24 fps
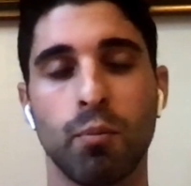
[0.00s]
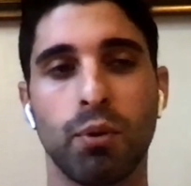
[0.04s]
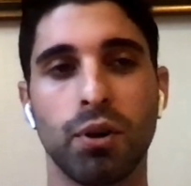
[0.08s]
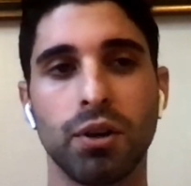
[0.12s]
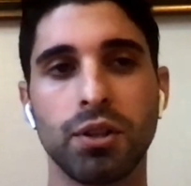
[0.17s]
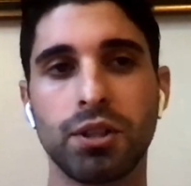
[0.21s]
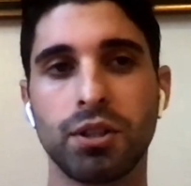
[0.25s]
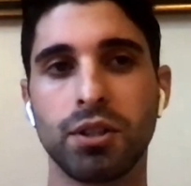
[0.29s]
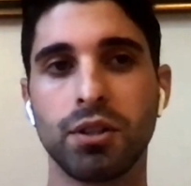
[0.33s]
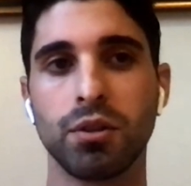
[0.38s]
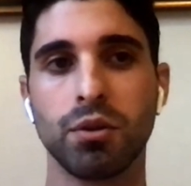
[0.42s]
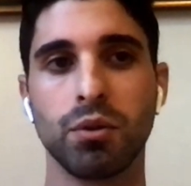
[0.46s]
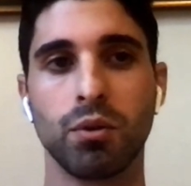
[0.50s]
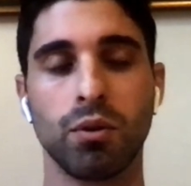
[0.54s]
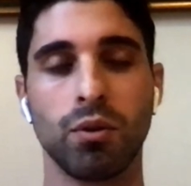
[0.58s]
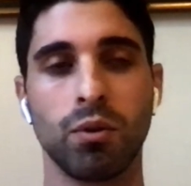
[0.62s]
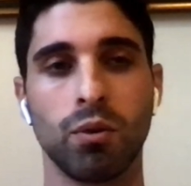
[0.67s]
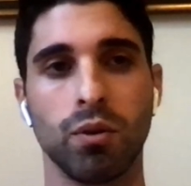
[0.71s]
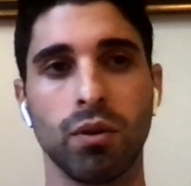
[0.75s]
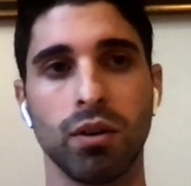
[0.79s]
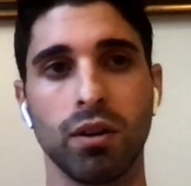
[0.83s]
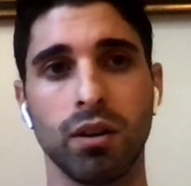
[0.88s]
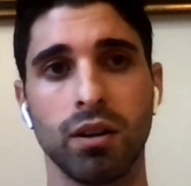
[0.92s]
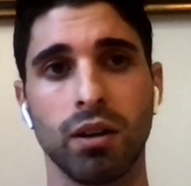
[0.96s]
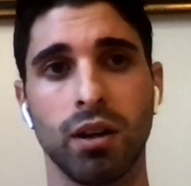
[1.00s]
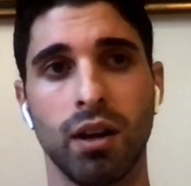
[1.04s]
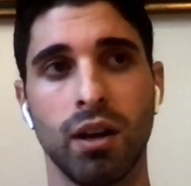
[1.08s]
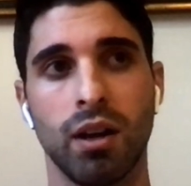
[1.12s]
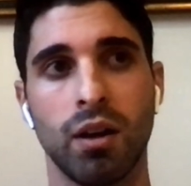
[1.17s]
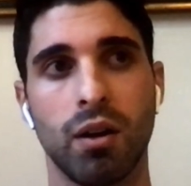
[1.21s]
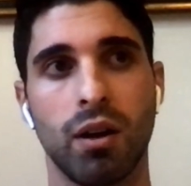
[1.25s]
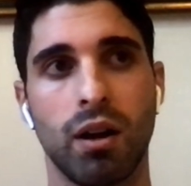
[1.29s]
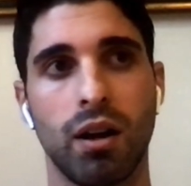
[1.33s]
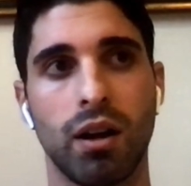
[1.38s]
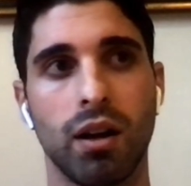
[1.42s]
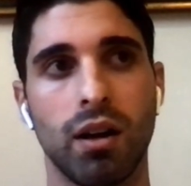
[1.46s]
push you or
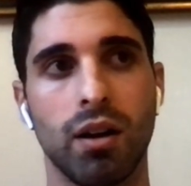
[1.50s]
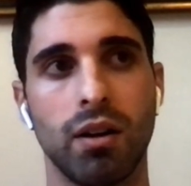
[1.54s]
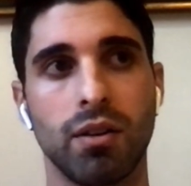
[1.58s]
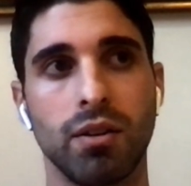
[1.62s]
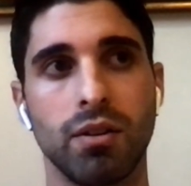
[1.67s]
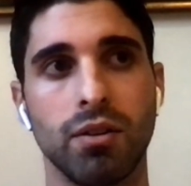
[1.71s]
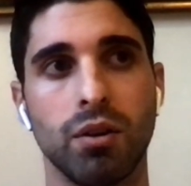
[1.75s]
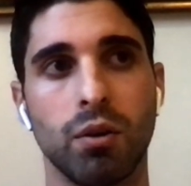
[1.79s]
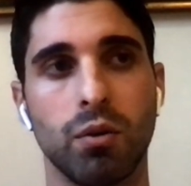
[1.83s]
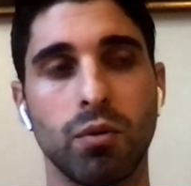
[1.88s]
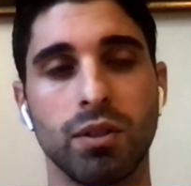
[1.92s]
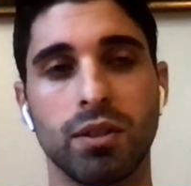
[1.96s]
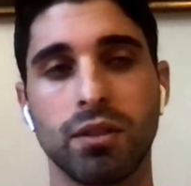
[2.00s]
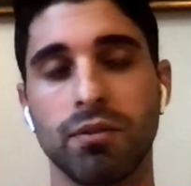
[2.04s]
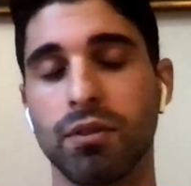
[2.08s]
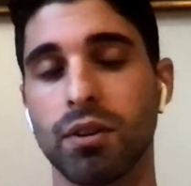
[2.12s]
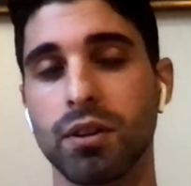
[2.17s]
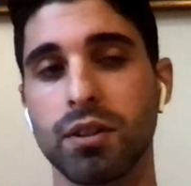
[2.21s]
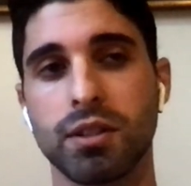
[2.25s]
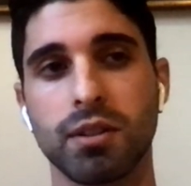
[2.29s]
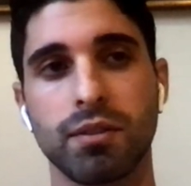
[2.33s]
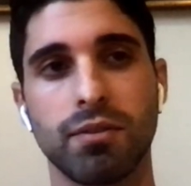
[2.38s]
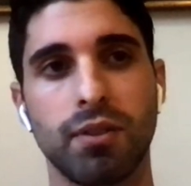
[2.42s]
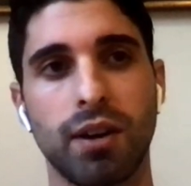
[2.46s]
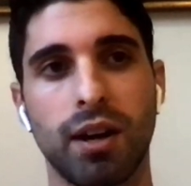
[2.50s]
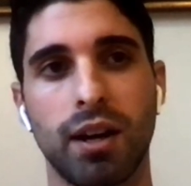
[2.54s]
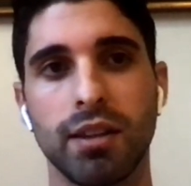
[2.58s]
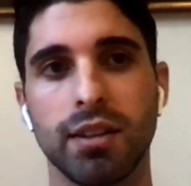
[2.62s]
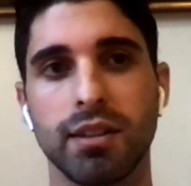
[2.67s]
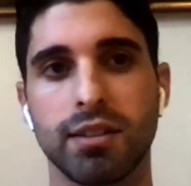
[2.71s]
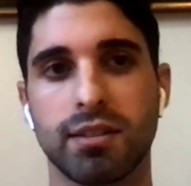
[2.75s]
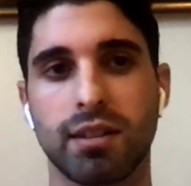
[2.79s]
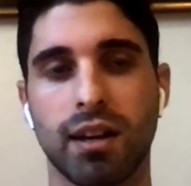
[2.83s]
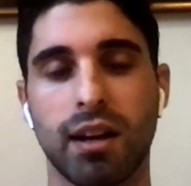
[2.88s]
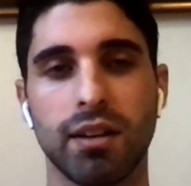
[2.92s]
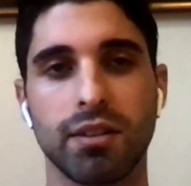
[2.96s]
uh, you know diversify the
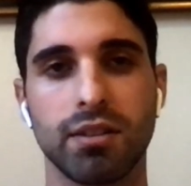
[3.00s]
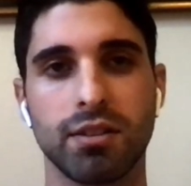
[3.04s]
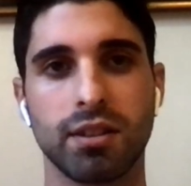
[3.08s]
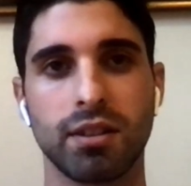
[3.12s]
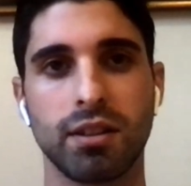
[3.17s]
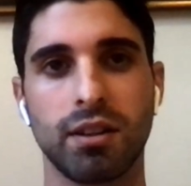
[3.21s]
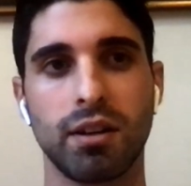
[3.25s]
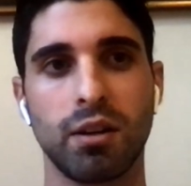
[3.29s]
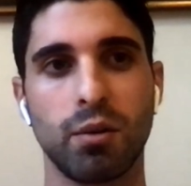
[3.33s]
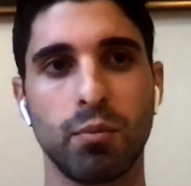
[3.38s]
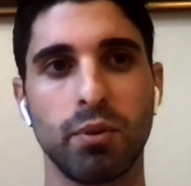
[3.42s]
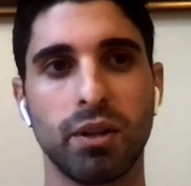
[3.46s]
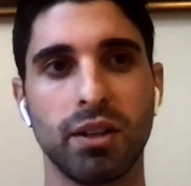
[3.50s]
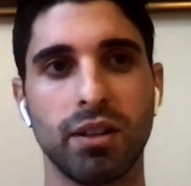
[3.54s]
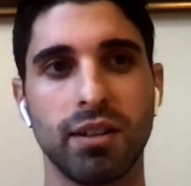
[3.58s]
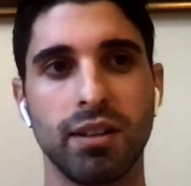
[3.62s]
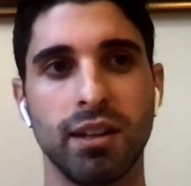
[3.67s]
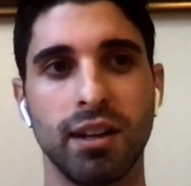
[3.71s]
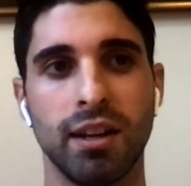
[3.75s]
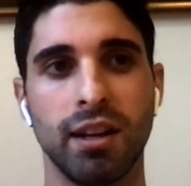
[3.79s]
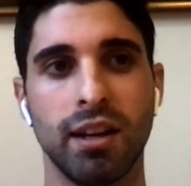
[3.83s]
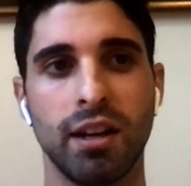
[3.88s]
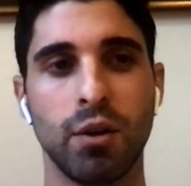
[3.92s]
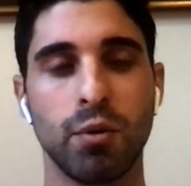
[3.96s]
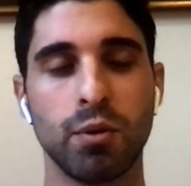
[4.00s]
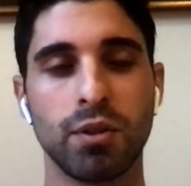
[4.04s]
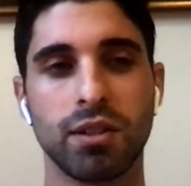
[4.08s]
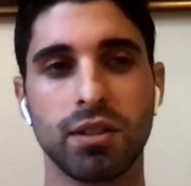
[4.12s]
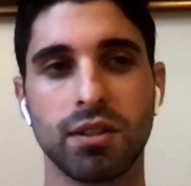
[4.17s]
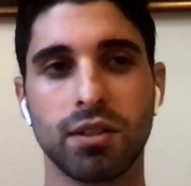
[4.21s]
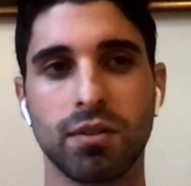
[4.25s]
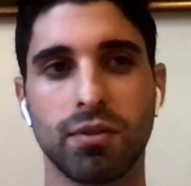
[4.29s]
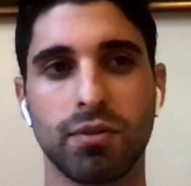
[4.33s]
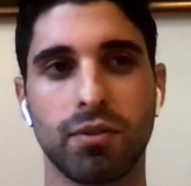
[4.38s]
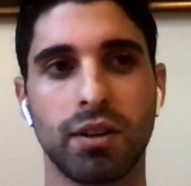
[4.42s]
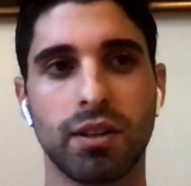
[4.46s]
sounds at all. But it was
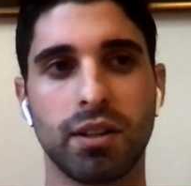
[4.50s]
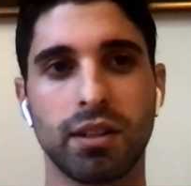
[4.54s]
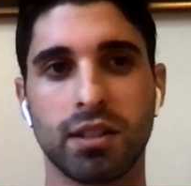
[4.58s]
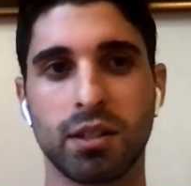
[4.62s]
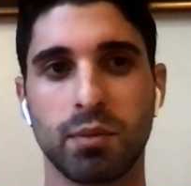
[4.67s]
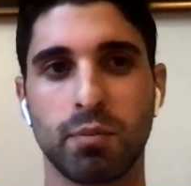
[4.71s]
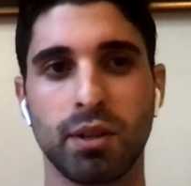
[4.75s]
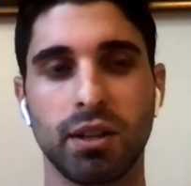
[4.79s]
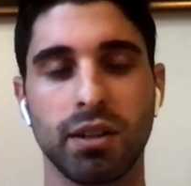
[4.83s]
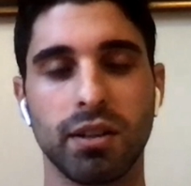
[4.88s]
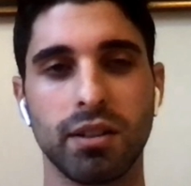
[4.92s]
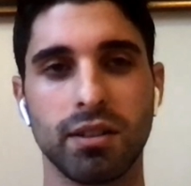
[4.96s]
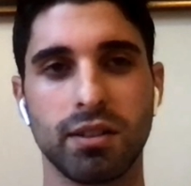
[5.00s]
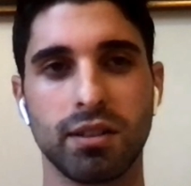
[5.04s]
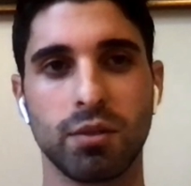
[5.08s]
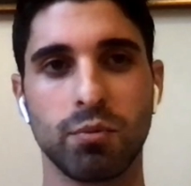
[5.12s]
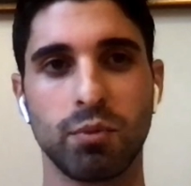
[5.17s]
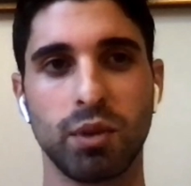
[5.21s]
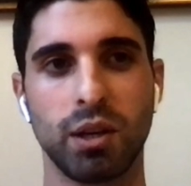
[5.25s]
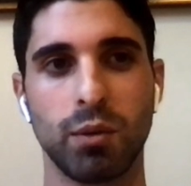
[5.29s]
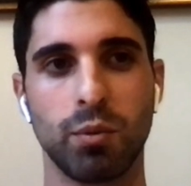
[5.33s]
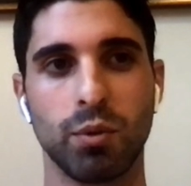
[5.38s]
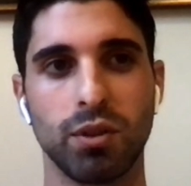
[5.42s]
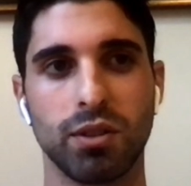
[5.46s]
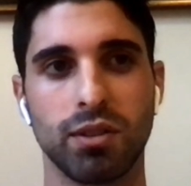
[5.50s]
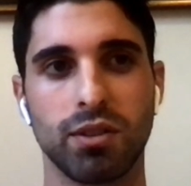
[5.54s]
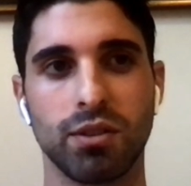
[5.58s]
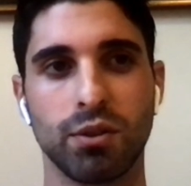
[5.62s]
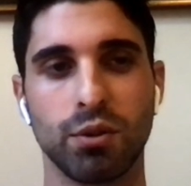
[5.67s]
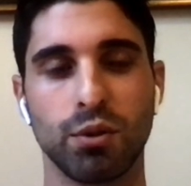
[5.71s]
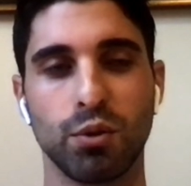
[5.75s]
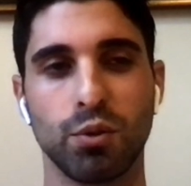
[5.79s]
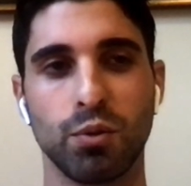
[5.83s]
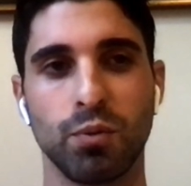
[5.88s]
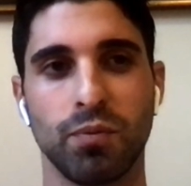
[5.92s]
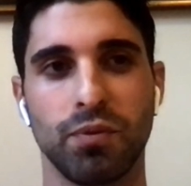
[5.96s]
just a fun experience to be able
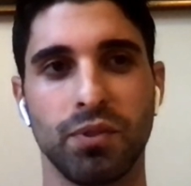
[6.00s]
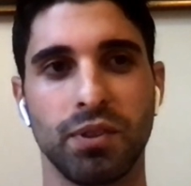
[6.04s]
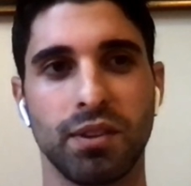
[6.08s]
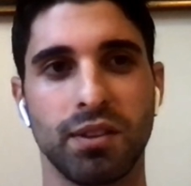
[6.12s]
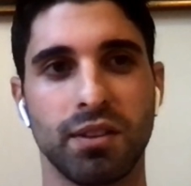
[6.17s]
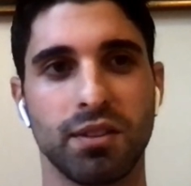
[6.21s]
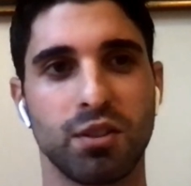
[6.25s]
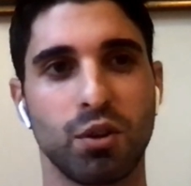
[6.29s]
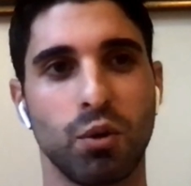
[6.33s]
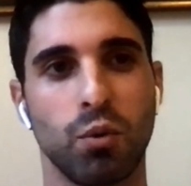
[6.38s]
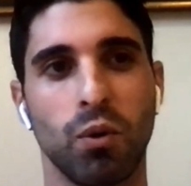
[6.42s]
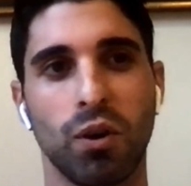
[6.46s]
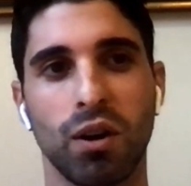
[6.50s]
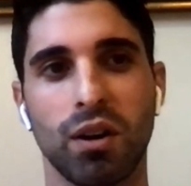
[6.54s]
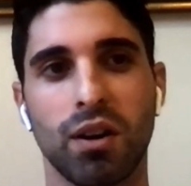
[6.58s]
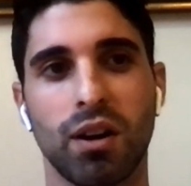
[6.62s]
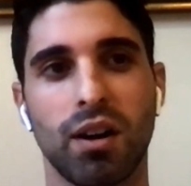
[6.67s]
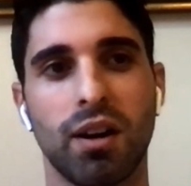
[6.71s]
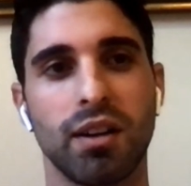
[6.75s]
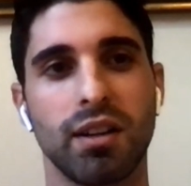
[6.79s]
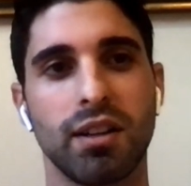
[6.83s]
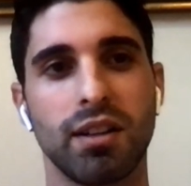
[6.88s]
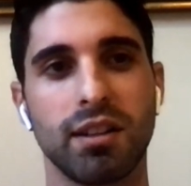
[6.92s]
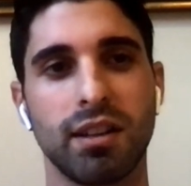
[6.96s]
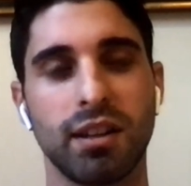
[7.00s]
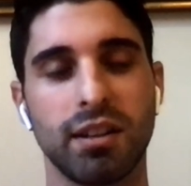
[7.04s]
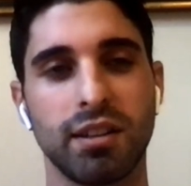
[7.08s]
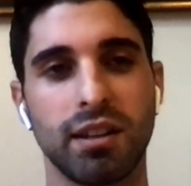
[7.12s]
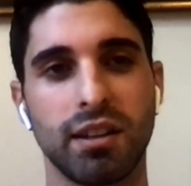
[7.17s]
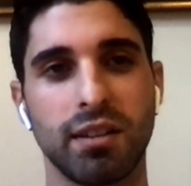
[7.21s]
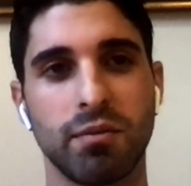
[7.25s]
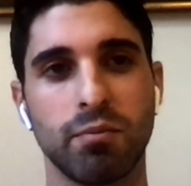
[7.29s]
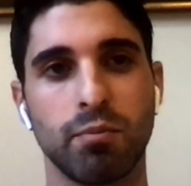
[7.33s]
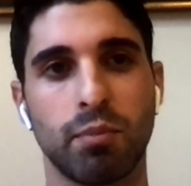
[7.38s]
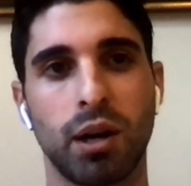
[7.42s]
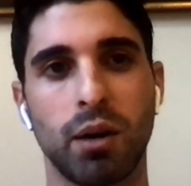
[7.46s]
to to work on it and
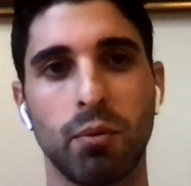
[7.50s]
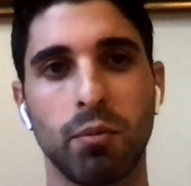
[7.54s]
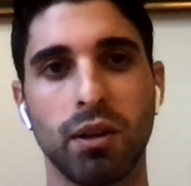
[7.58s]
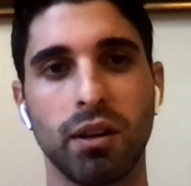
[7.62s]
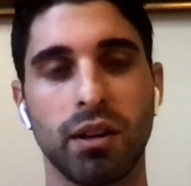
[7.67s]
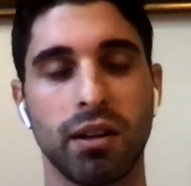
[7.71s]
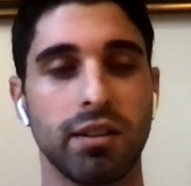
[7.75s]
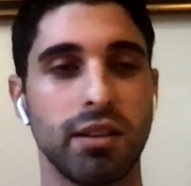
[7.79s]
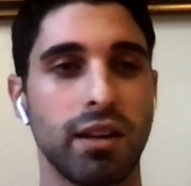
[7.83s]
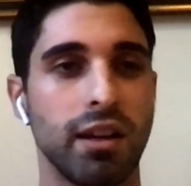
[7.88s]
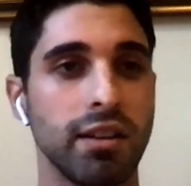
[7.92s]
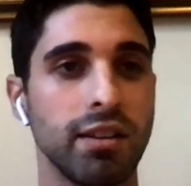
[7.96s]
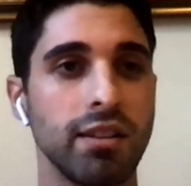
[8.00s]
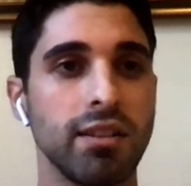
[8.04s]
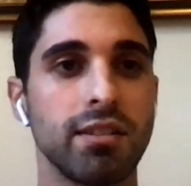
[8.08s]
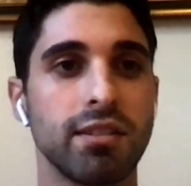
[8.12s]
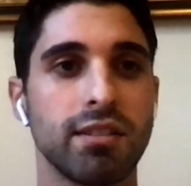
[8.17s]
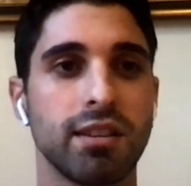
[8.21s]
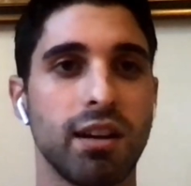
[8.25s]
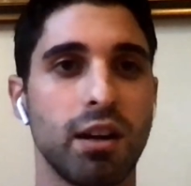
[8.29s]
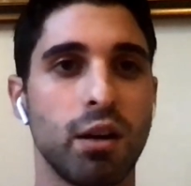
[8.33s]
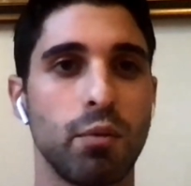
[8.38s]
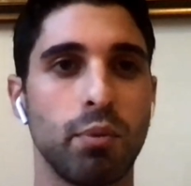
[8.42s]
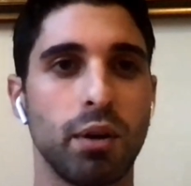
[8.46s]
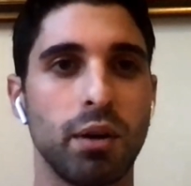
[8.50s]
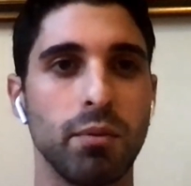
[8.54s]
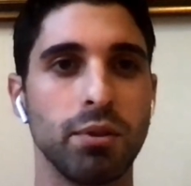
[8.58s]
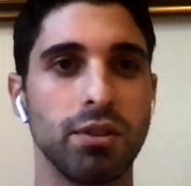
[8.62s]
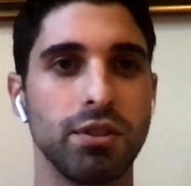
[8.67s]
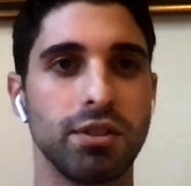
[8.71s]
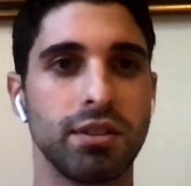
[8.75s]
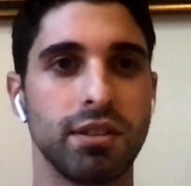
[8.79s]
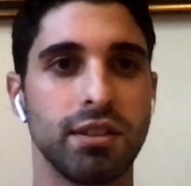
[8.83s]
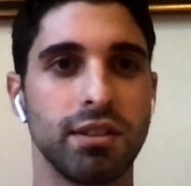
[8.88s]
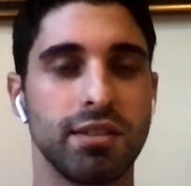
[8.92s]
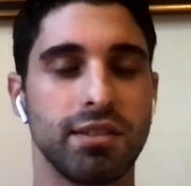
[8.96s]
then pub- and at least say I
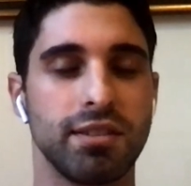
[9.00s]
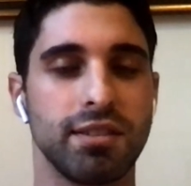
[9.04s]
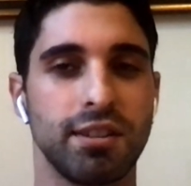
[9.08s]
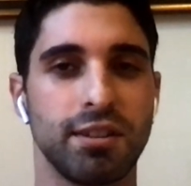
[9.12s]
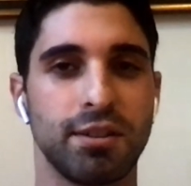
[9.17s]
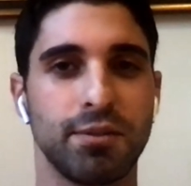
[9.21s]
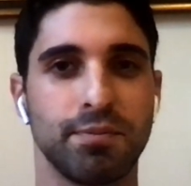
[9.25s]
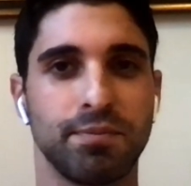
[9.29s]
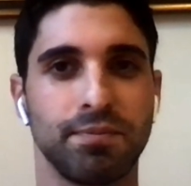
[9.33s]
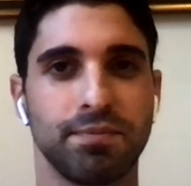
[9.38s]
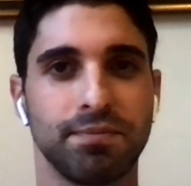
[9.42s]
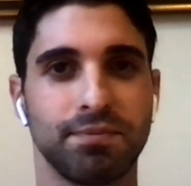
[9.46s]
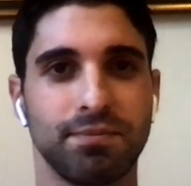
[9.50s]
published it. So.